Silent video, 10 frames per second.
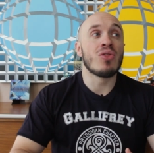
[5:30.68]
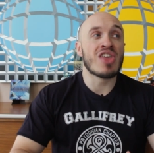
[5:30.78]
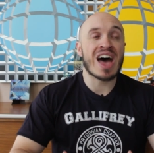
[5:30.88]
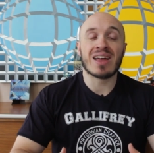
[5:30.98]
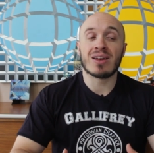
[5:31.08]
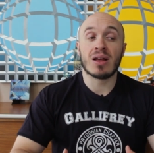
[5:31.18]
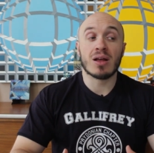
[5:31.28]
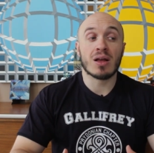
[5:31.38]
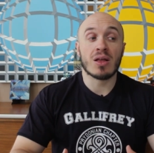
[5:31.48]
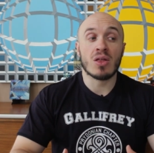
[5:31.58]
that
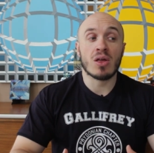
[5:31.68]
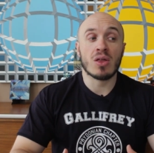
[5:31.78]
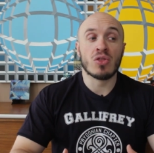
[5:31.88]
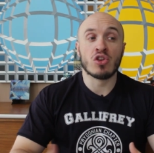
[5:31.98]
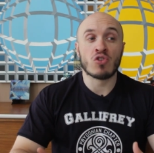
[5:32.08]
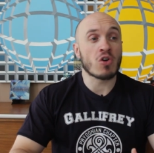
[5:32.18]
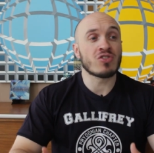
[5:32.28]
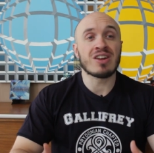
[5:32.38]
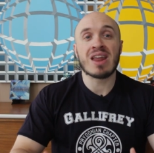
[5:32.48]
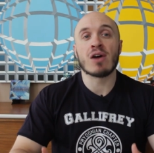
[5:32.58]
the
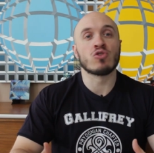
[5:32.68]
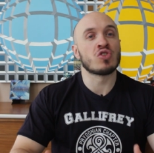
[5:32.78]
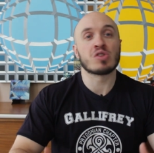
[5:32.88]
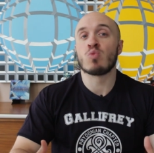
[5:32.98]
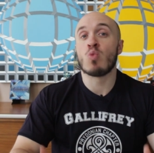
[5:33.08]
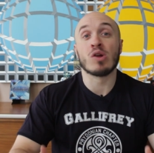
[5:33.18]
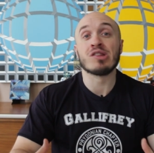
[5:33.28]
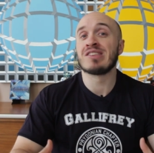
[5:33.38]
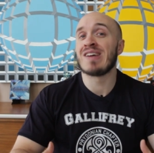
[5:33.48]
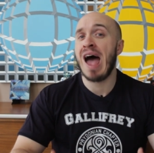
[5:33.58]
Doctor now just
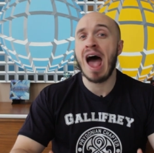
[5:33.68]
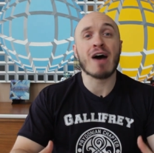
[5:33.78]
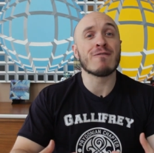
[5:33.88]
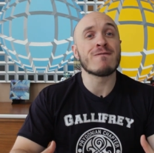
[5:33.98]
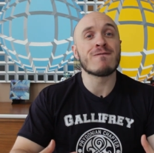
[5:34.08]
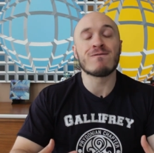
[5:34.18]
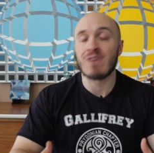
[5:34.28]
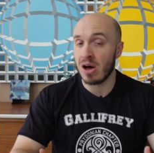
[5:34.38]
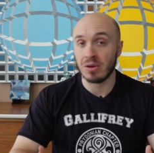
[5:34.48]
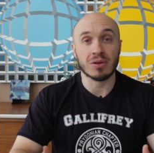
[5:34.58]
wants to have
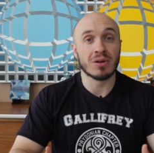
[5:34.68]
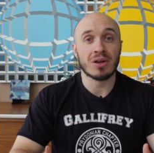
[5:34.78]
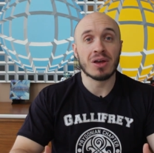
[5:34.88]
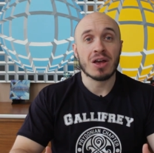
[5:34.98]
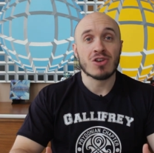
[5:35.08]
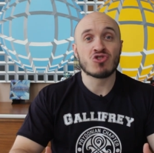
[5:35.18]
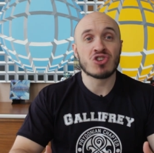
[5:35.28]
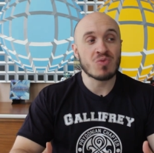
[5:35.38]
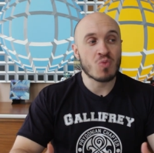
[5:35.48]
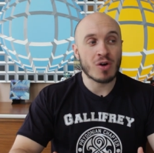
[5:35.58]
fun.
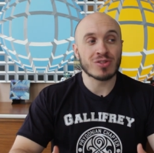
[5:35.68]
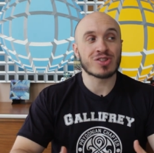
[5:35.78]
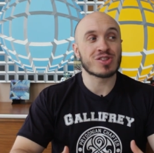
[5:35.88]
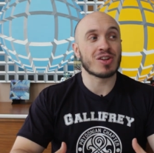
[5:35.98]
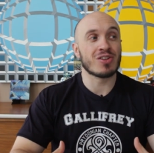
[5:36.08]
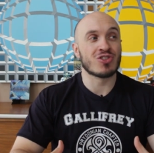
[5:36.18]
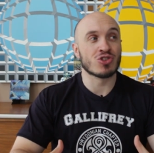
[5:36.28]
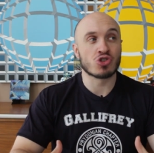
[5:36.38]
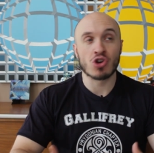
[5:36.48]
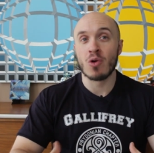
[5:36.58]
She wants to
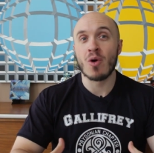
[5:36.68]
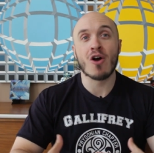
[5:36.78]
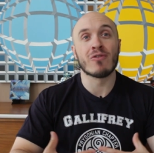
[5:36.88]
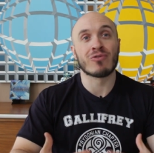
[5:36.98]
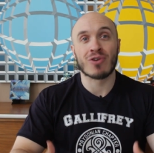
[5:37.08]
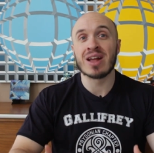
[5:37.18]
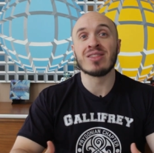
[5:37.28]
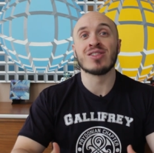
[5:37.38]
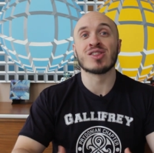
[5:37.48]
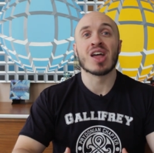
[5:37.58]
show her
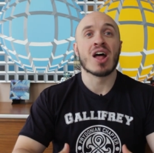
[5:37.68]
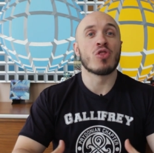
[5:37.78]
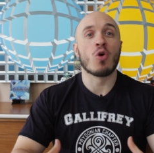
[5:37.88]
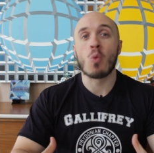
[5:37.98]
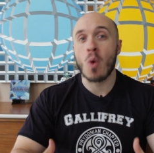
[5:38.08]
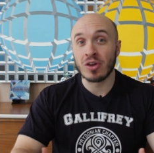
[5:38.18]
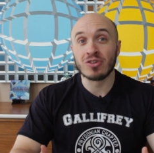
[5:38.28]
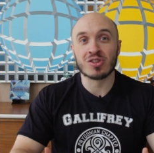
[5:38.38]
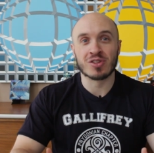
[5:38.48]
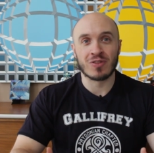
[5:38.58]
friends the
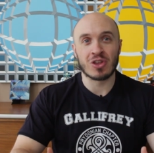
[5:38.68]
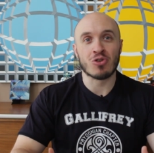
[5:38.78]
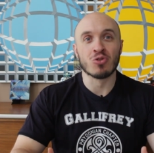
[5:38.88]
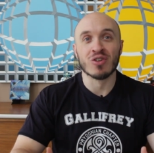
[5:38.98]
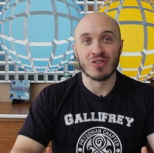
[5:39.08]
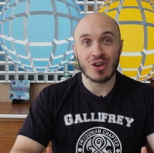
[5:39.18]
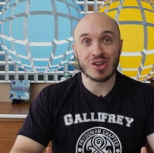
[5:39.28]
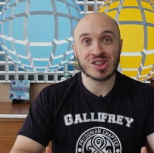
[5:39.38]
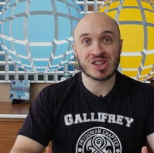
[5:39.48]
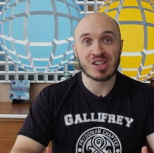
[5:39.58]
wonders of the
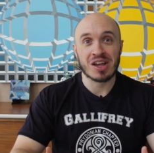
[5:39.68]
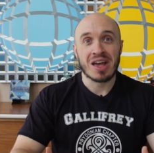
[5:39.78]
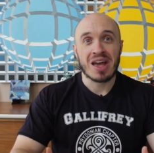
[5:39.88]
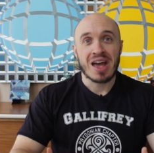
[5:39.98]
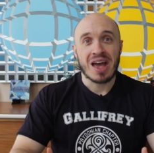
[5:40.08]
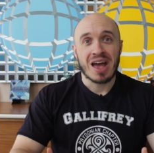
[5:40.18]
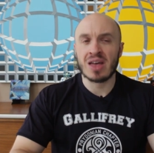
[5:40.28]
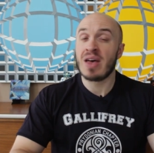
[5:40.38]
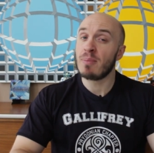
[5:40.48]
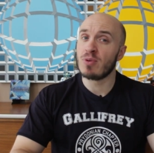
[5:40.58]
universe.
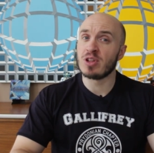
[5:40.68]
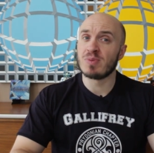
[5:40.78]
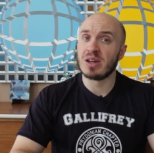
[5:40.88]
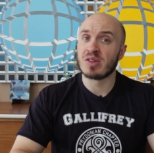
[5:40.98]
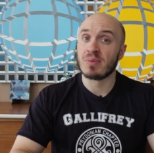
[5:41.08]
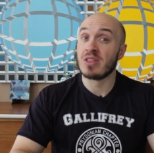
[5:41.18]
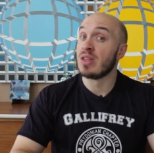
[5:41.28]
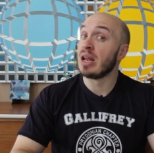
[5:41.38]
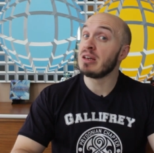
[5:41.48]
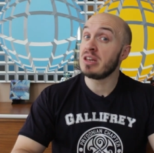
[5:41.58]
And that brings me to something
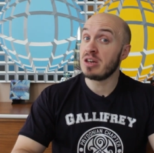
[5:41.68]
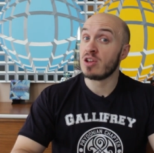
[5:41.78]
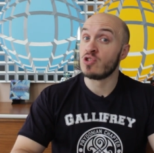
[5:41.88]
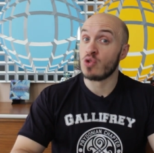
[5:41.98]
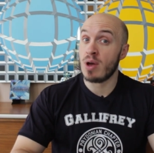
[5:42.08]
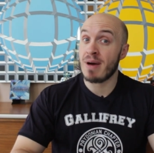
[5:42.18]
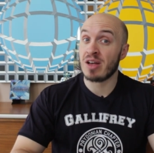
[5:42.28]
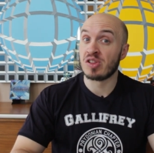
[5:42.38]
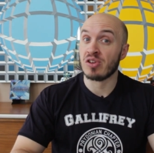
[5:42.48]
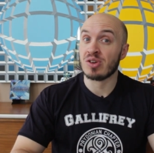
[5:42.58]
that I didn't enjoy
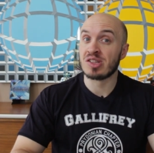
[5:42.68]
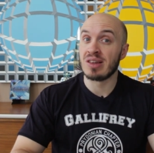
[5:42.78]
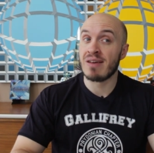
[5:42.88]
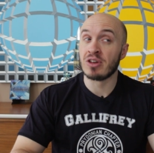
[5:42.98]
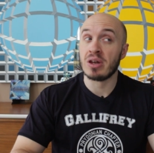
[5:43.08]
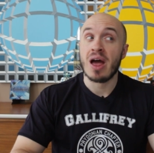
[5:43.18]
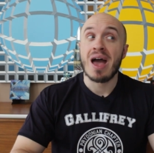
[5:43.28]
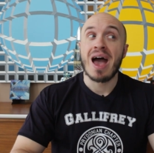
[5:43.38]
about Series 11,